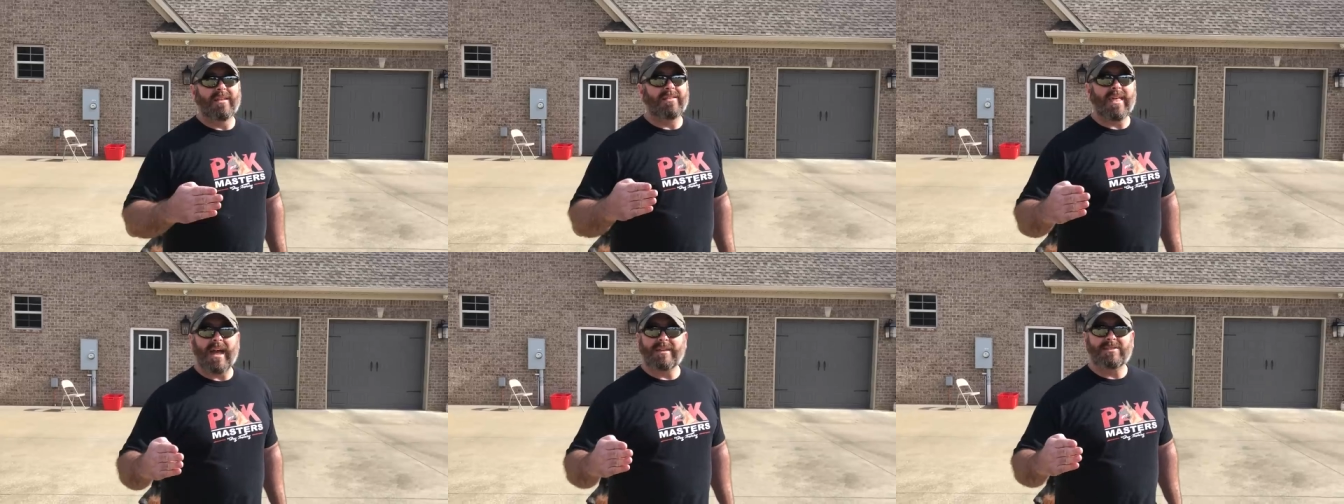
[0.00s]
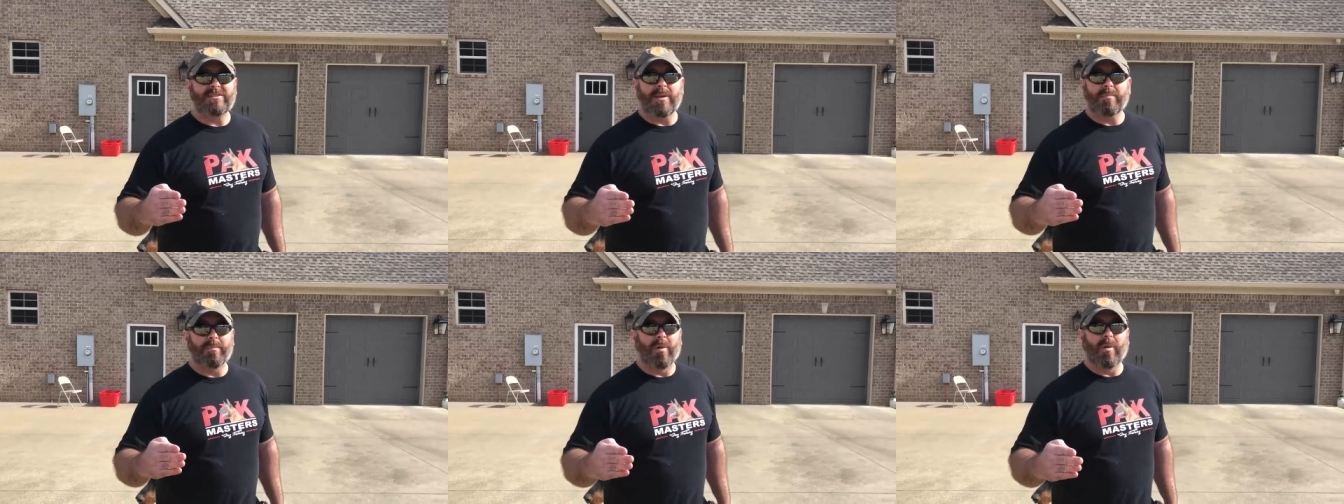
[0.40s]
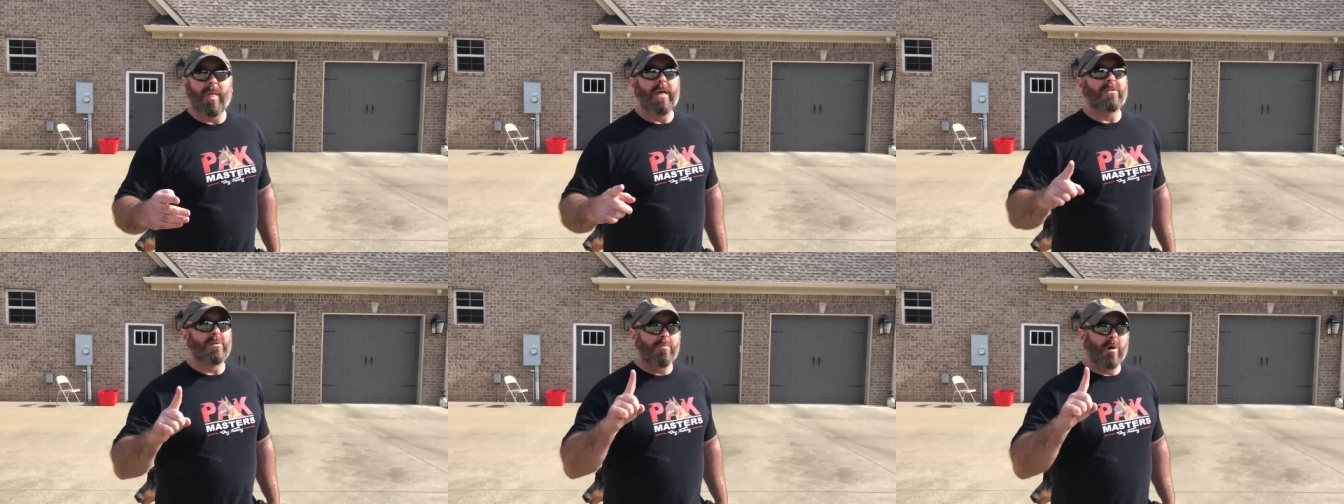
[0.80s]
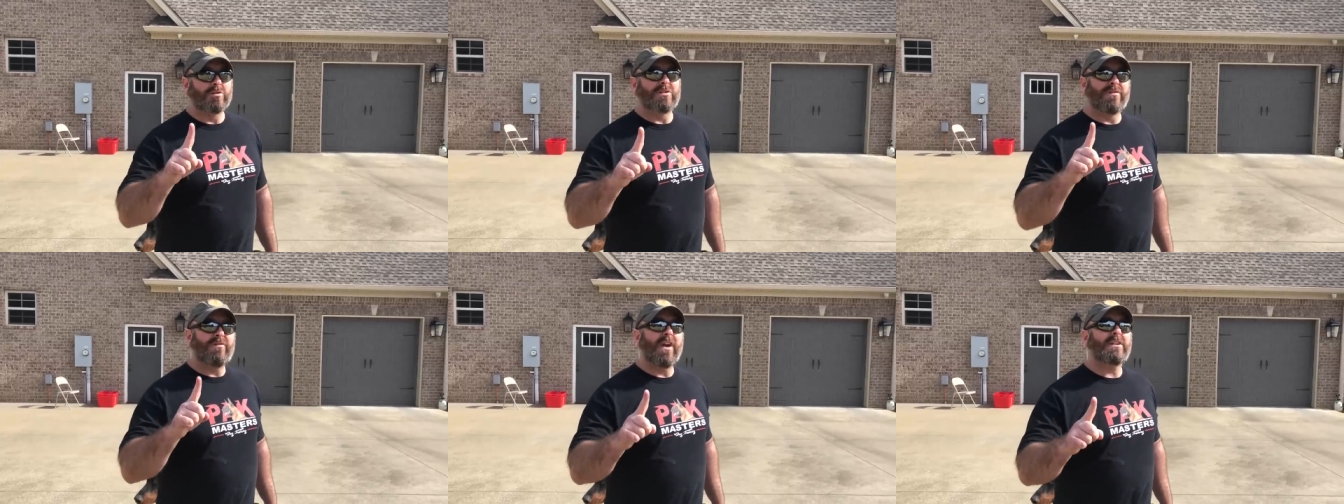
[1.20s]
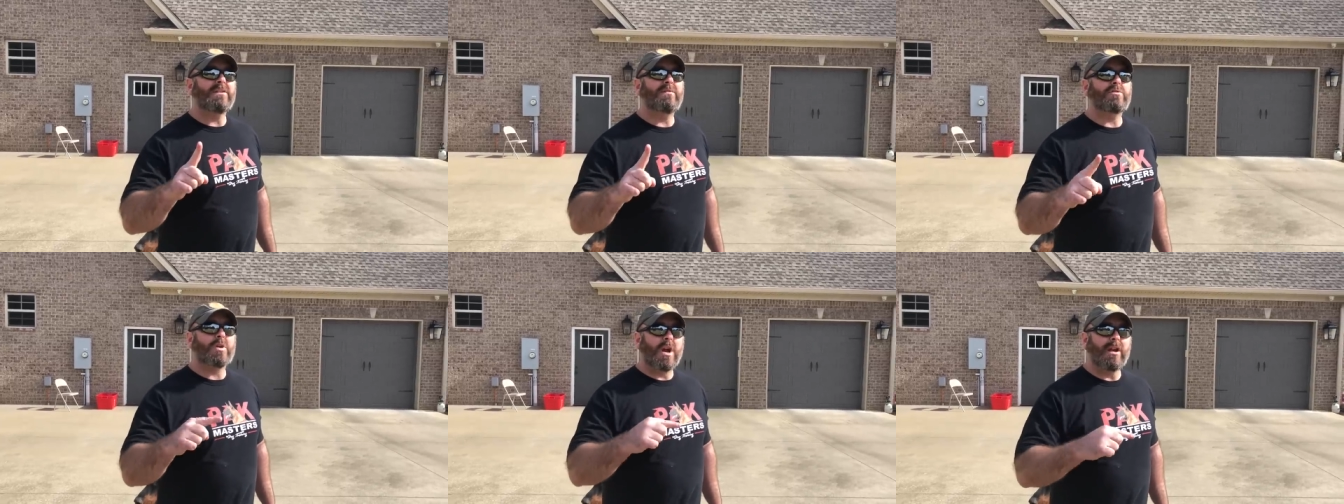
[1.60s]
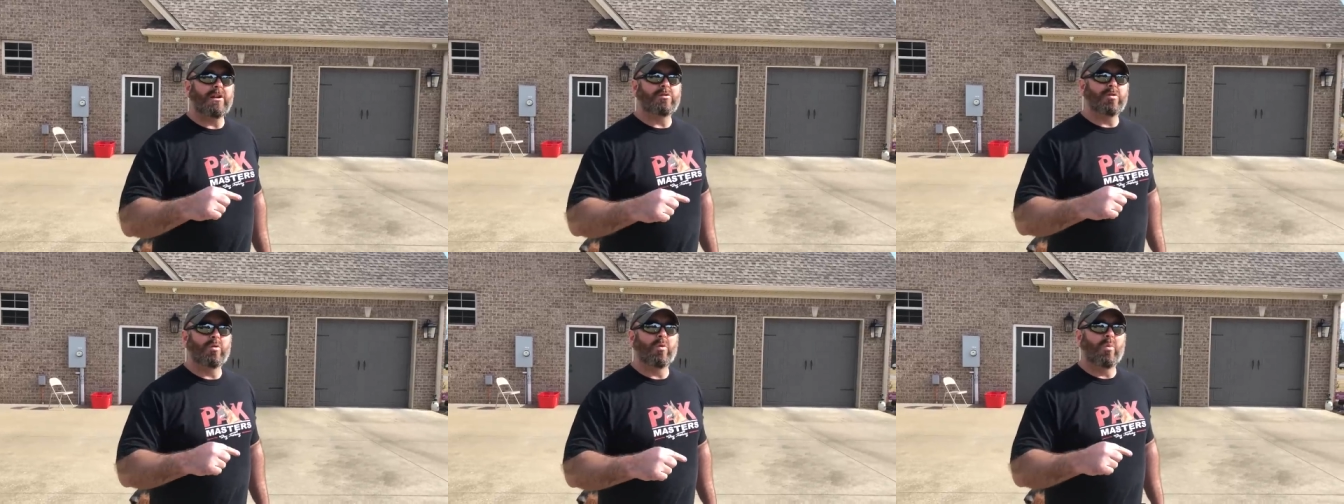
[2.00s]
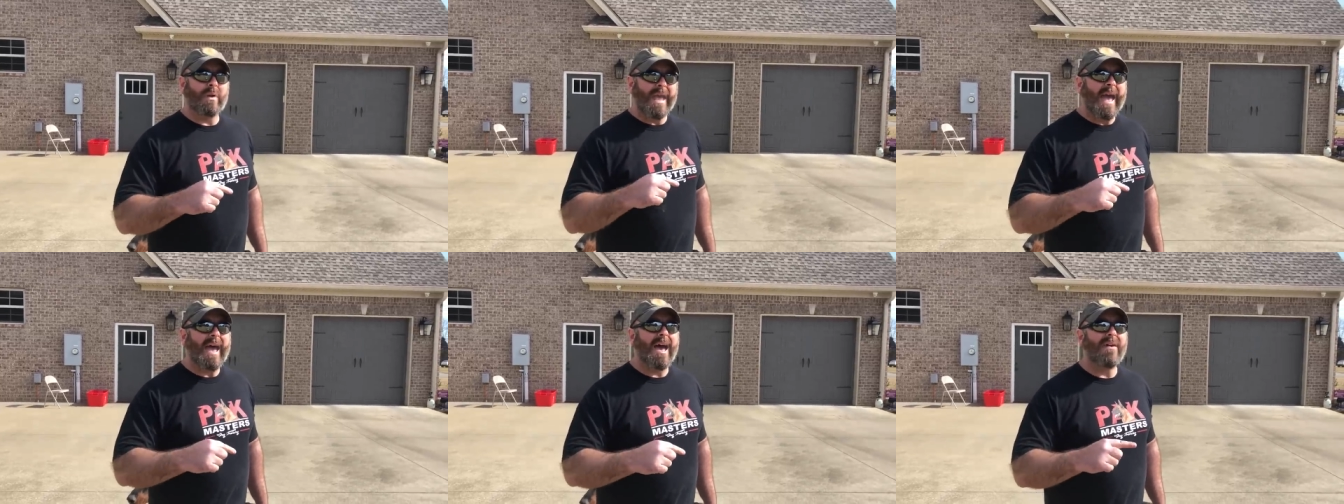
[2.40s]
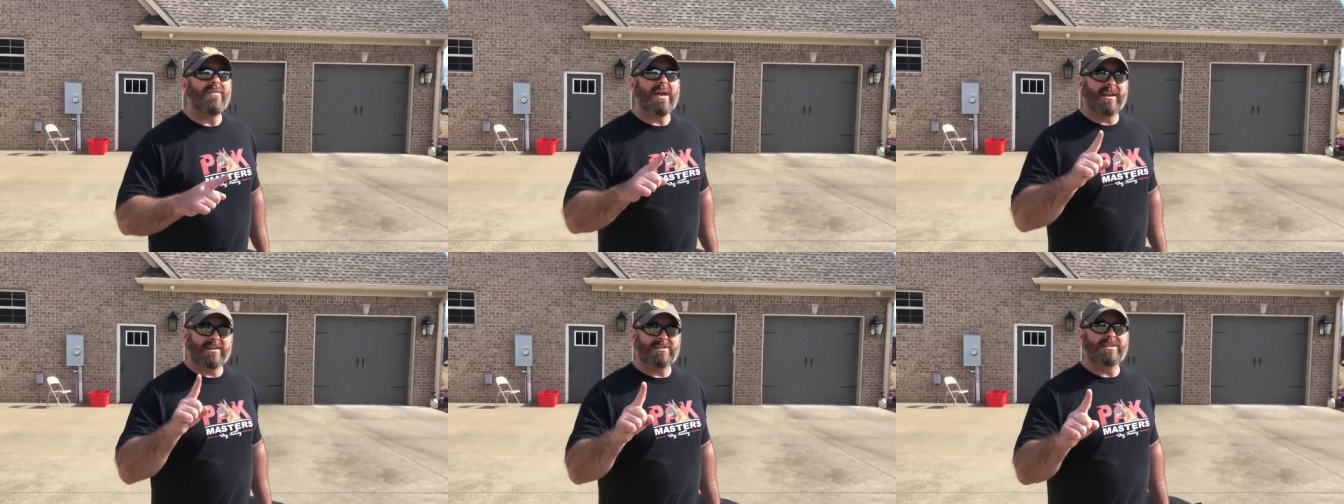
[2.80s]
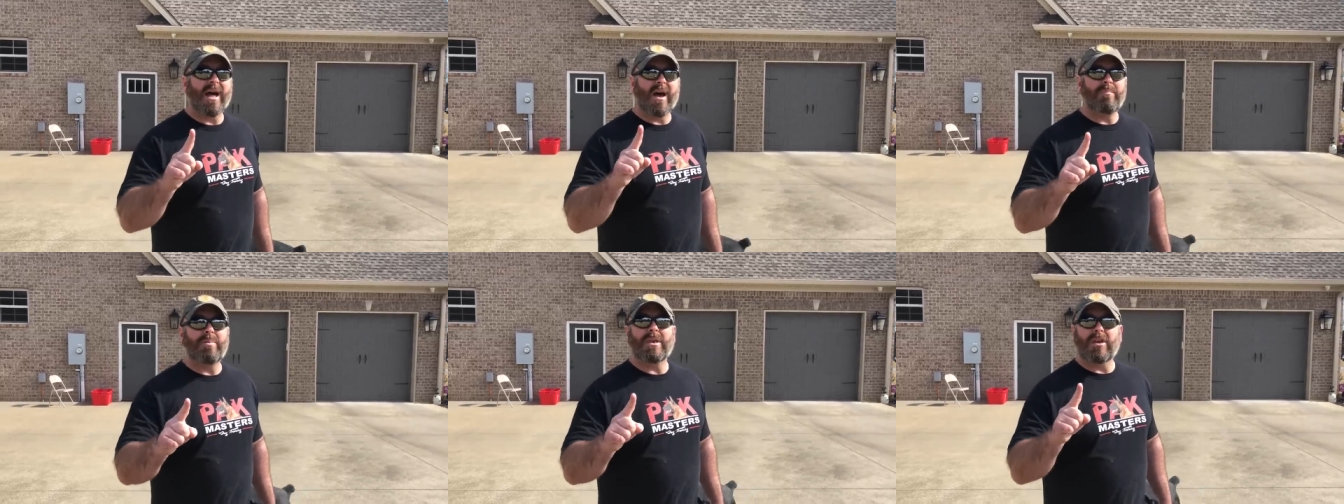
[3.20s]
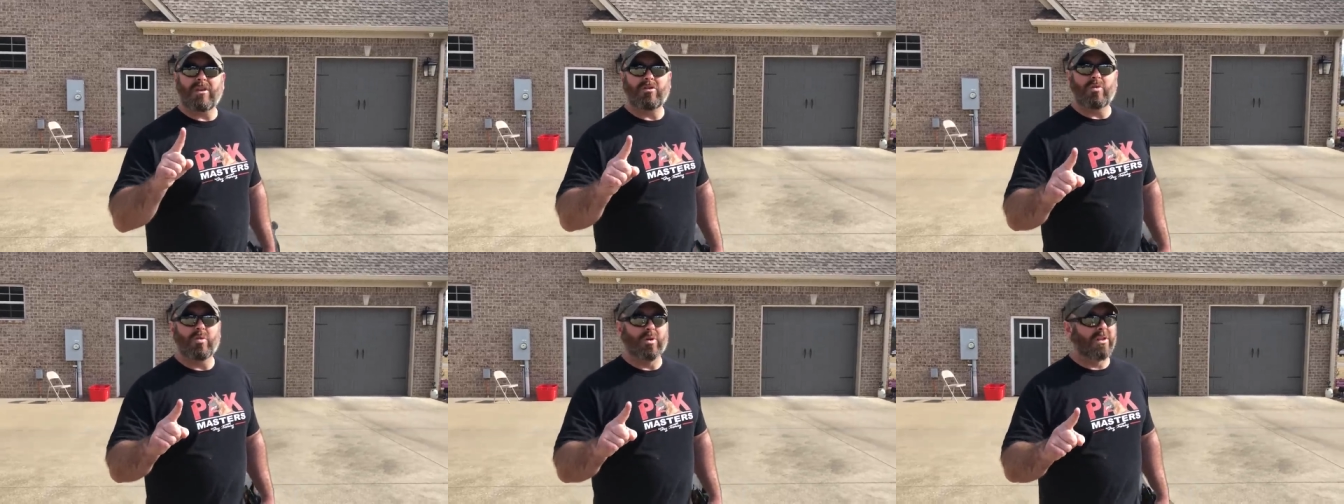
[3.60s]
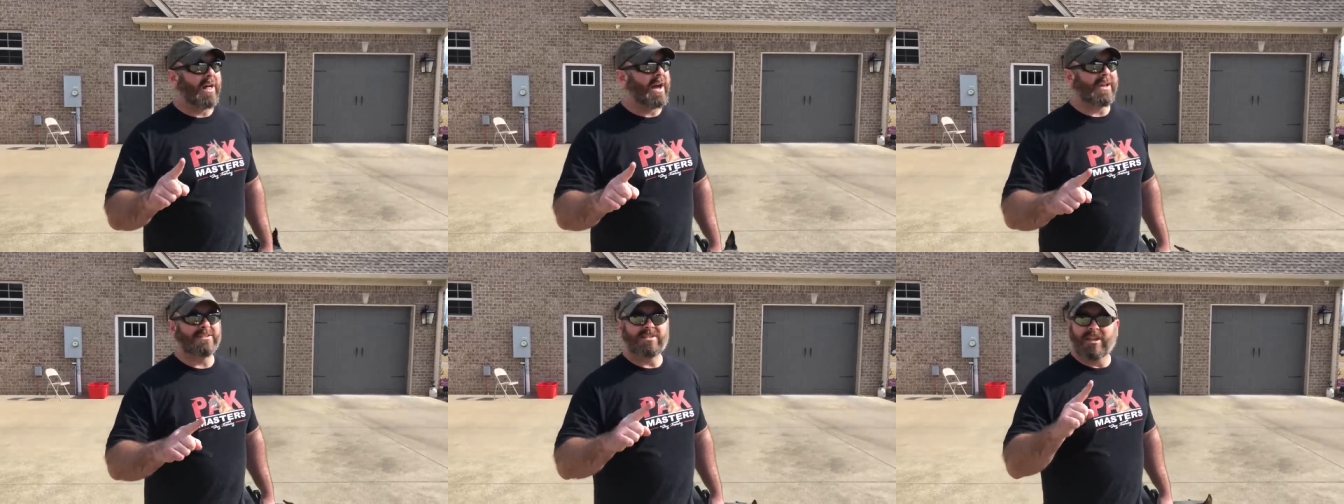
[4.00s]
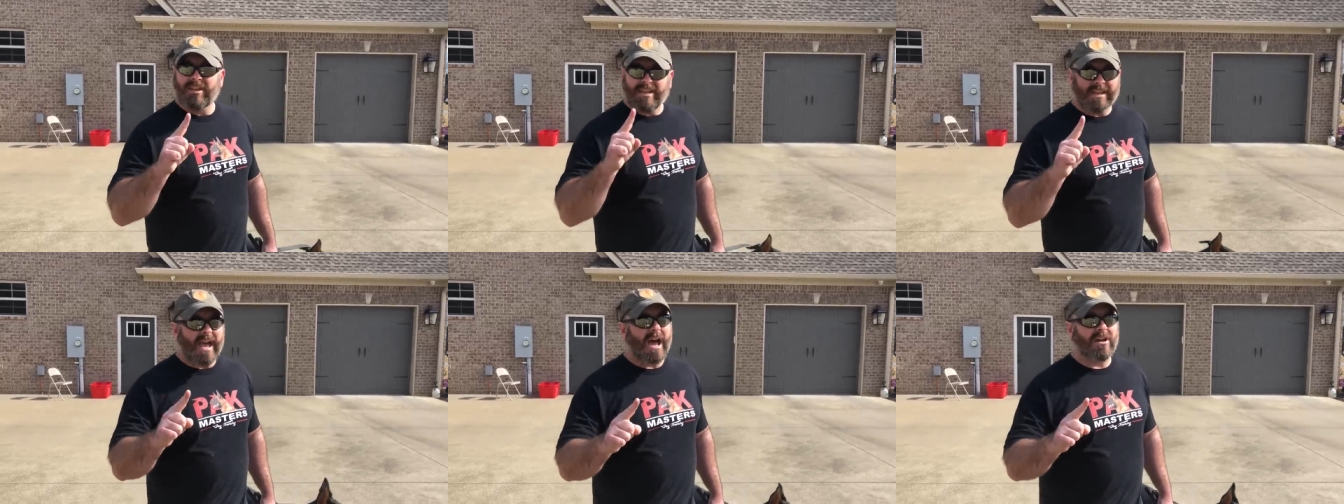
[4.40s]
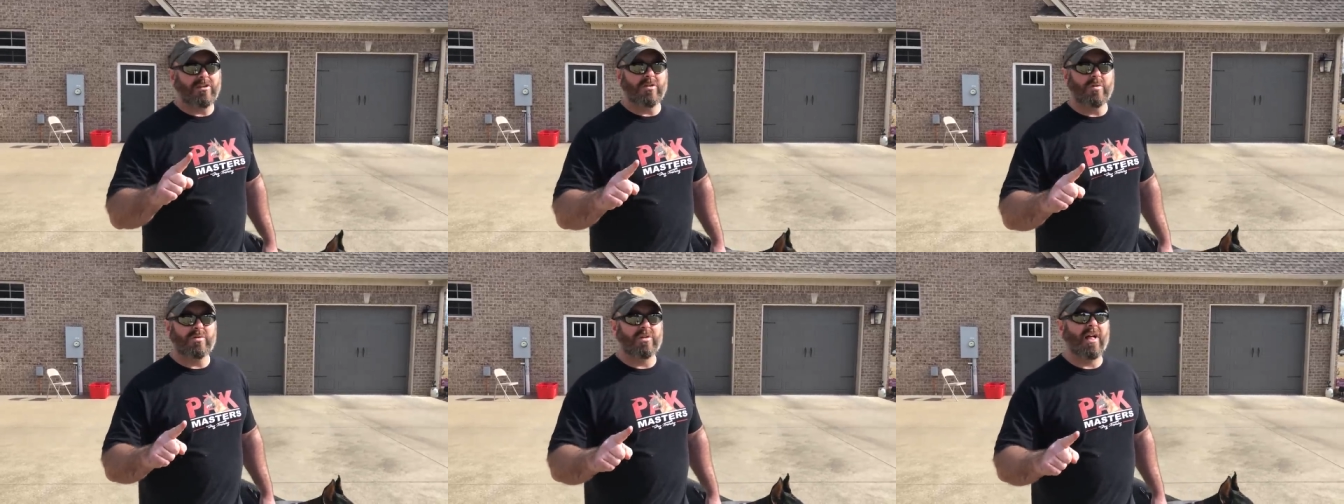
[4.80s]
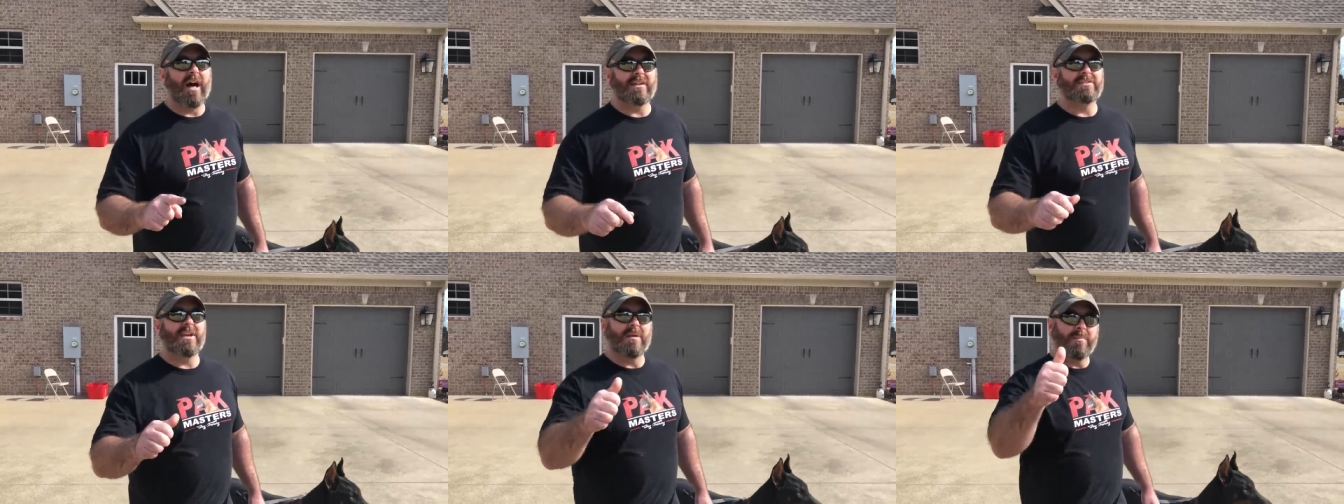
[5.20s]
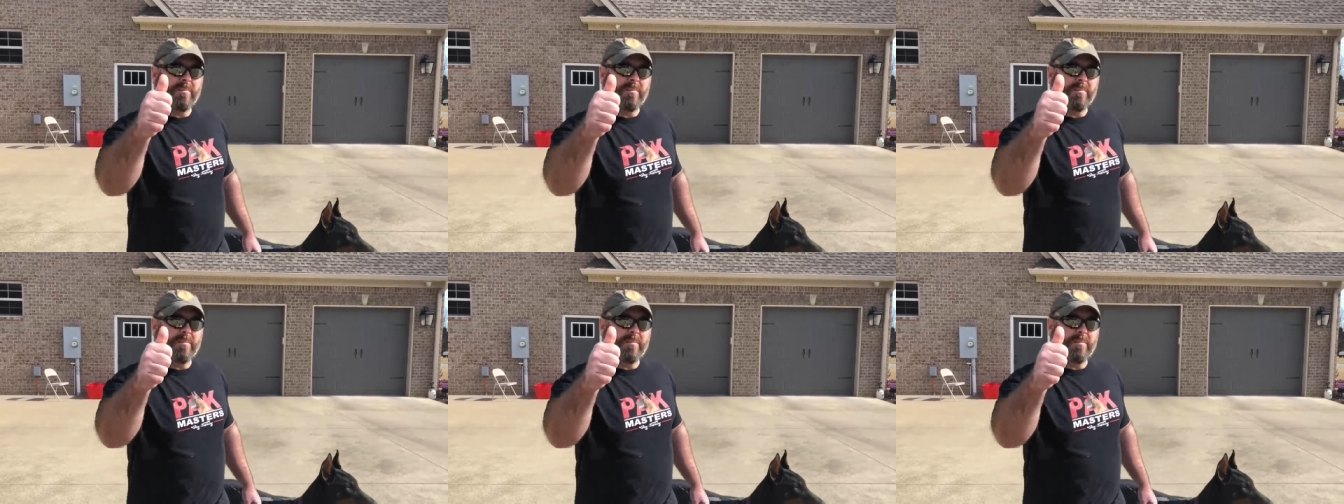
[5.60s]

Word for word: That simple. The most effective training tool we have, and it's not being utilized. You got to utilize it.